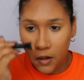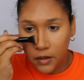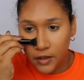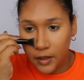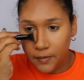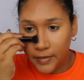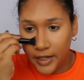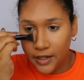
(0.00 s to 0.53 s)
I
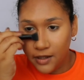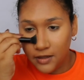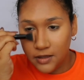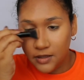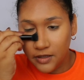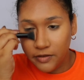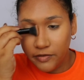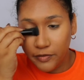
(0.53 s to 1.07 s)

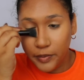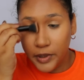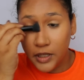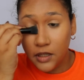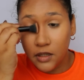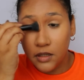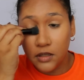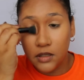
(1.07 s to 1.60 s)
might have
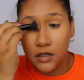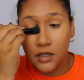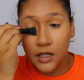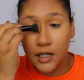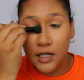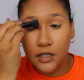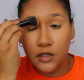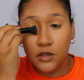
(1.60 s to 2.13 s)
been a
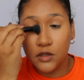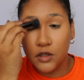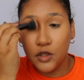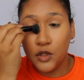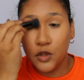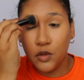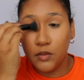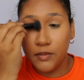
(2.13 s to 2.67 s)
little
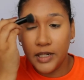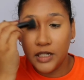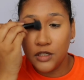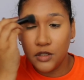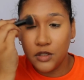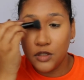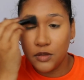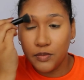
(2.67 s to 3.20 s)
too
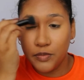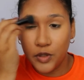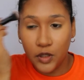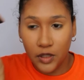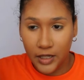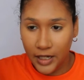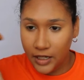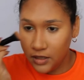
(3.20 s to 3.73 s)
much
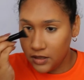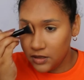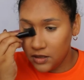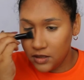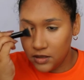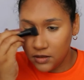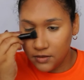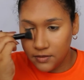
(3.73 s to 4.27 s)

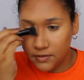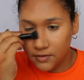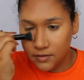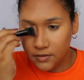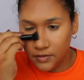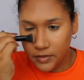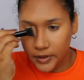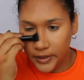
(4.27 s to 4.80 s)
product,
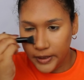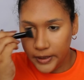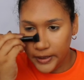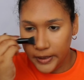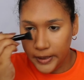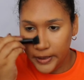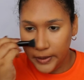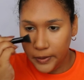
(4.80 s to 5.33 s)
you
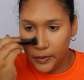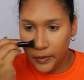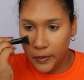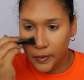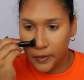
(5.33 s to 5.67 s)
know?